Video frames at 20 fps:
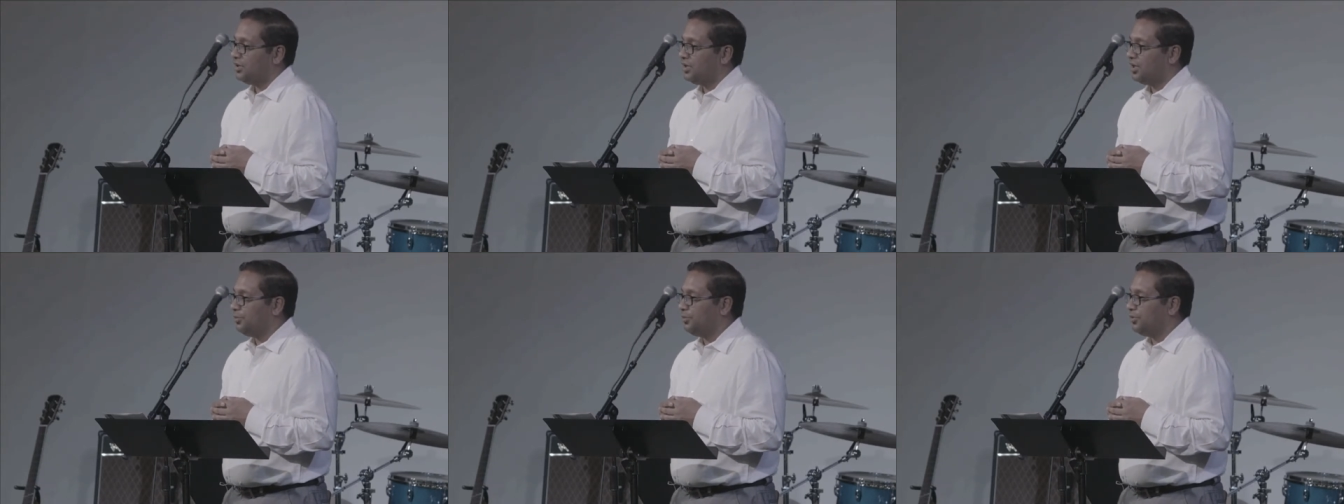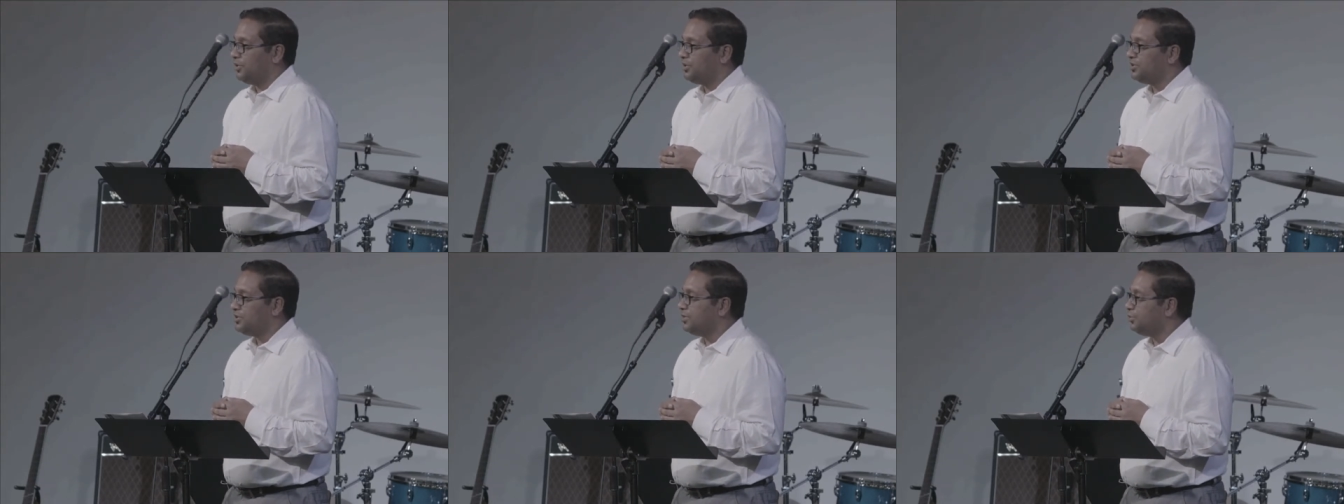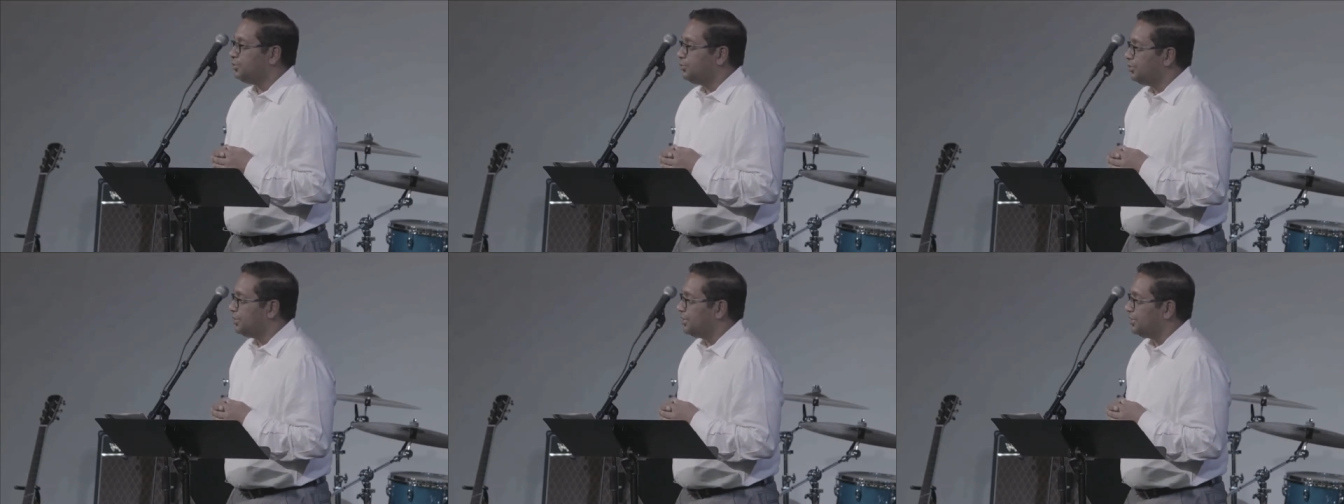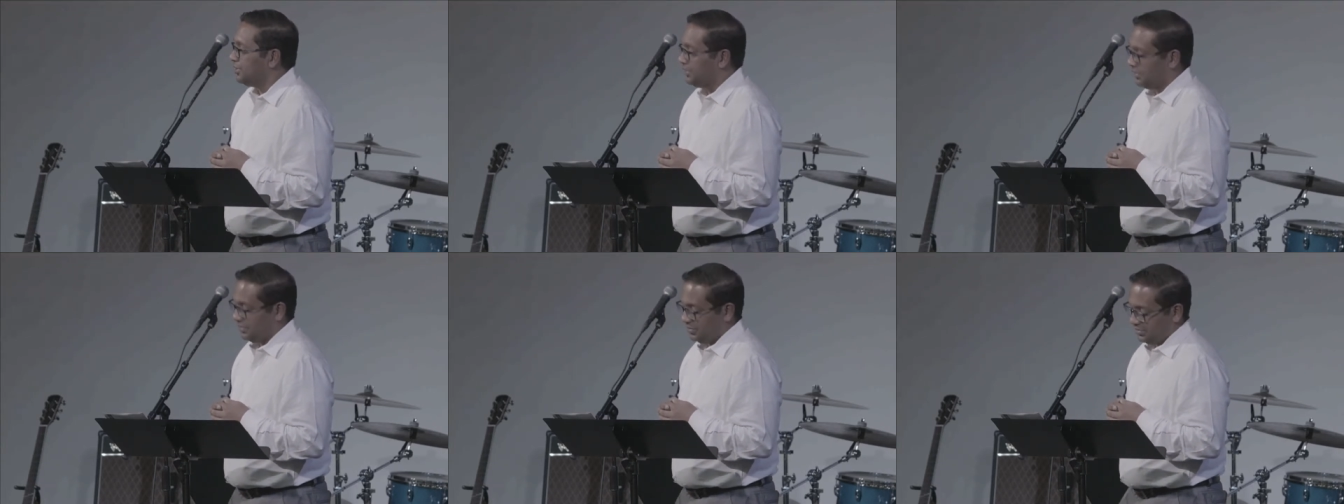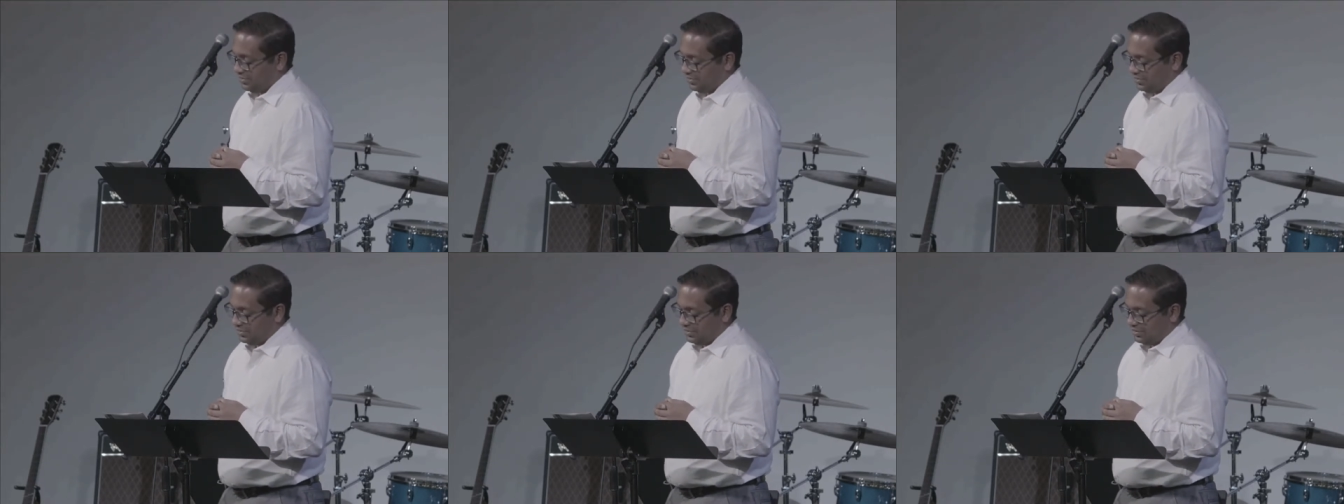couple things. Number one,
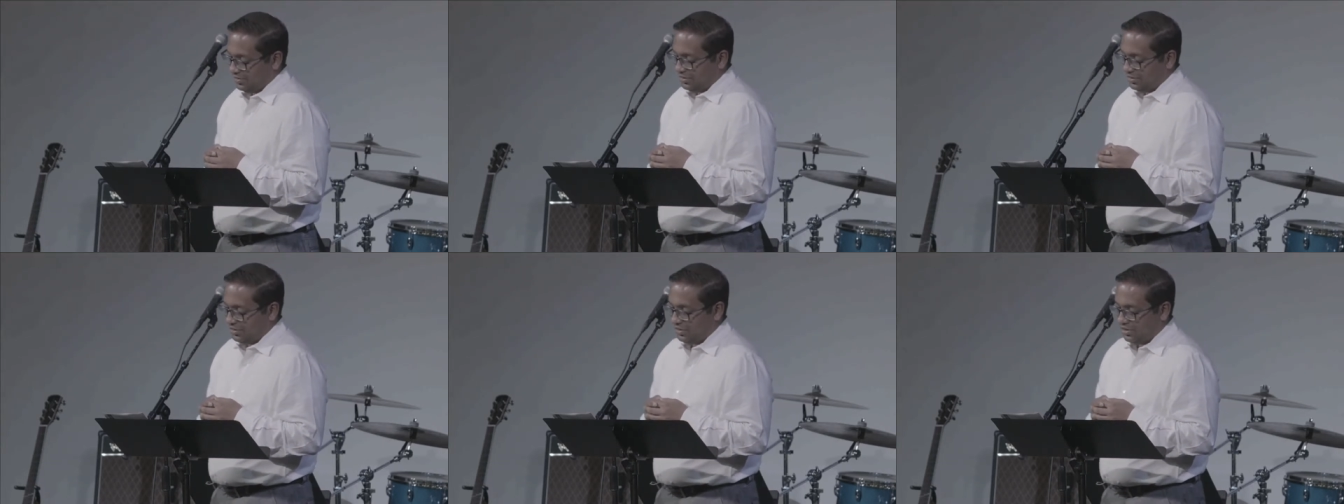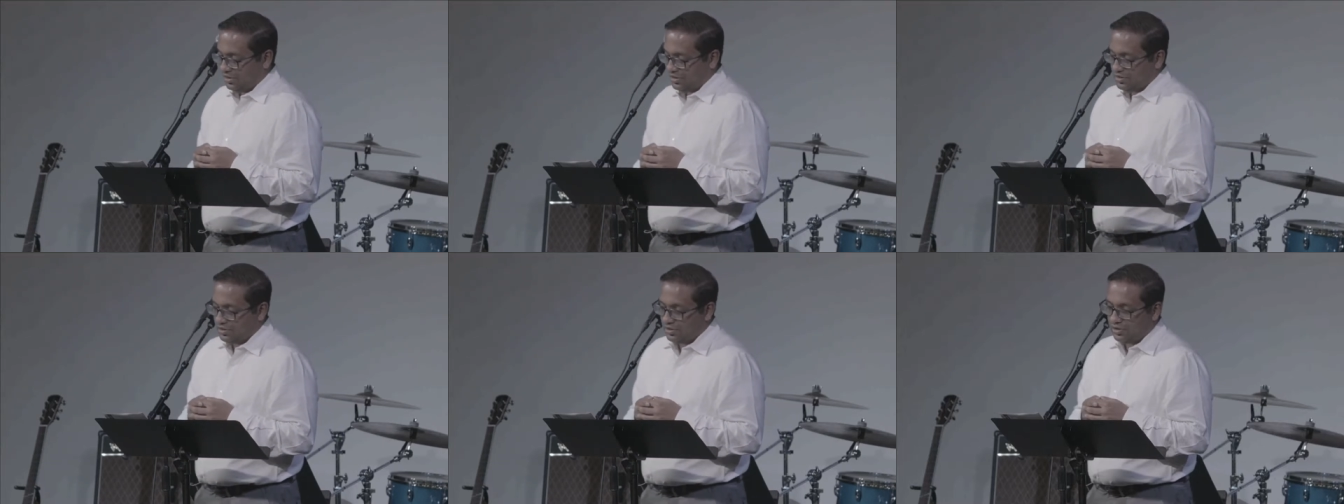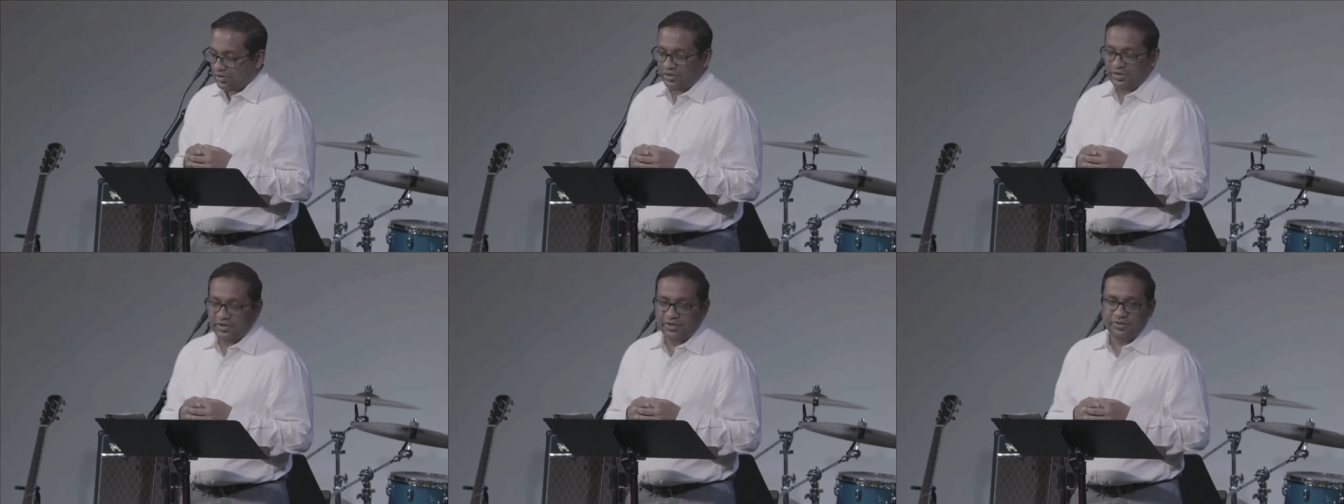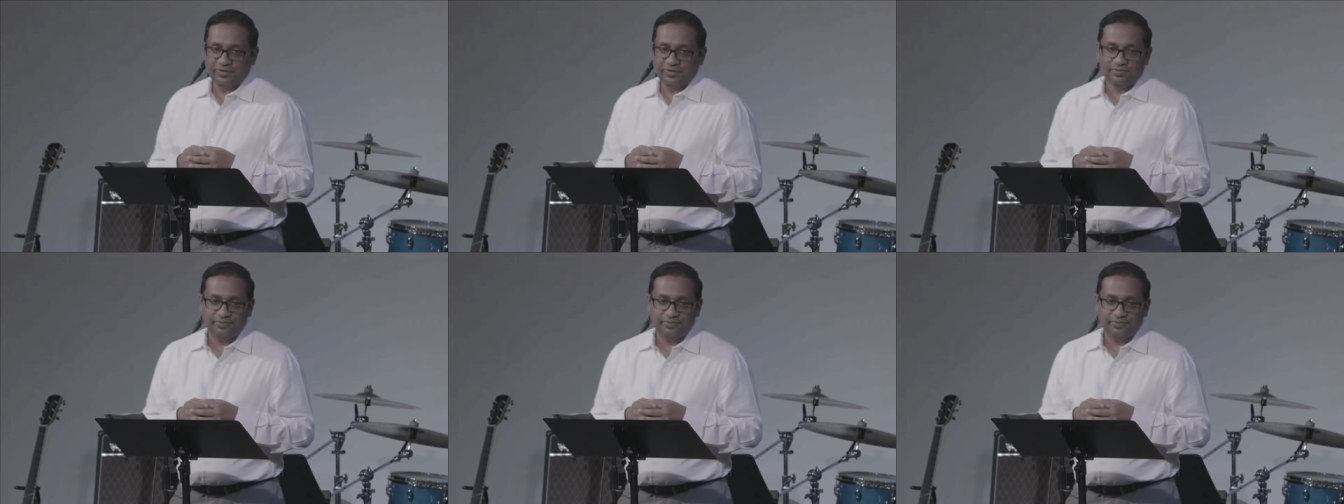he's a guardian.